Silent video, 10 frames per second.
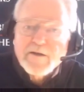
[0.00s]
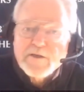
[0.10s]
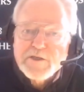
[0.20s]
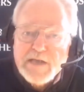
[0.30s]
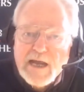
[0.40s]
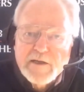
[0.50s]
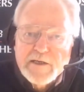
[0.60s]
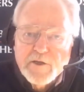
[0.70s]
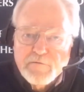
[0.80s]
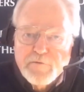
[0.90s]
selling
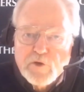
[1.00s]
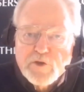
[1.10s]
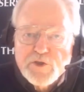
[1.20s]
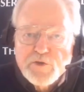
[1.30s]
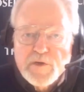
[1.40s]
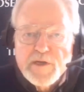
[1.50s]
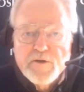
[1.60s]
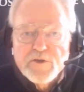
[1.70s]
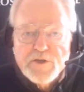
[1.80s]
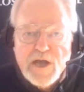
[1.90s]
in the first 2
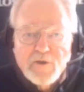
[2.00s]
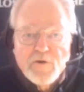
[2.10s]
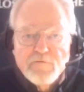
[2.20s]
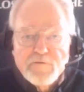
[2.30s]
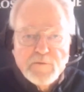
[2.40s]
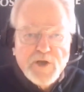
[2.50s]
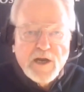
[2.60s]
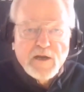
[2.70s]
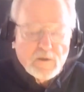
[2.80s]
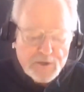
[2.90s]
years I learned from
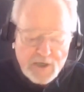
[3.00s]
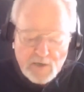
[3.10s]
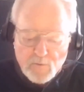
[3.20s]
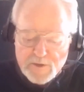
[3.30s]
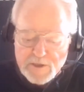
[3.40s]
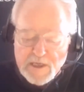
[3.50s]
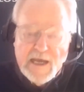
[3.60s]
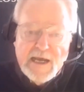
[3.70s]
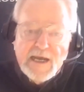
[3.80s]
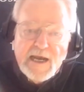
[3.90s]
J. Douglas Edwards.
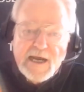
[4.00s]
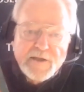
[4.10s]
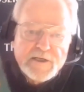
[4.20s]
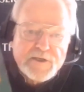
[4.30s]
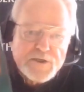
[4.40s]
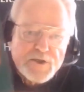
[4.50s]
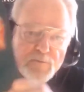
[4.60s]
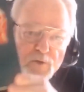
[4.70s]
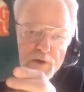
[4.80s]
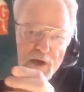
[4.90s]
And this is the
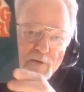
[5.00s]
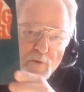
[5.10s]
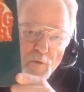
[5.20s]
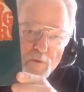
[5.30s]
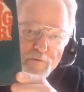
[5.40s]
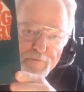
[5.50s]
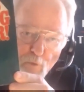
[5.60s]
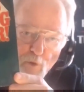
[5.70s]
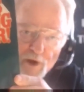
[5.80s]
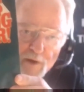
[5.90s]
book I wrote
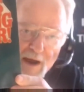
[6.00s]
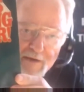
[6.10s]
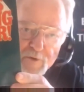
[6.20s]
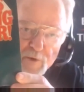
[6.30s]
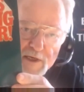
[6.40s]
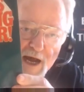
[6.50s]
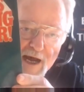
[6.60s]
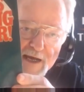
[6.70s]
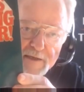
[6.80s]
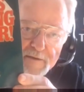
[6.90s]
for him after he
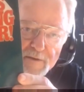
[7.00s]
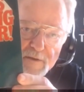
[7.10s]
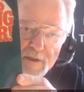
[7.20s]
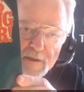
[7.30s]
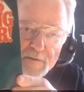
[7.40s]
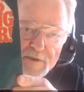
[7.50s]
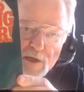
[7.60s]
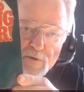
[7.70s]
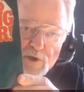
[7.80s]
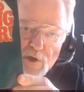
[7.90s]
died,
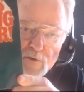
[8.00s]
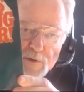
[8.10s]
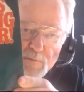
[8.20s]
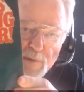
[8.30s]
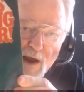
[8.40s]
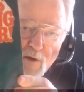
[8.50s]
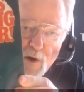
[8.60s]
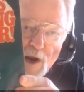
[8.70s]
Sales Closing Power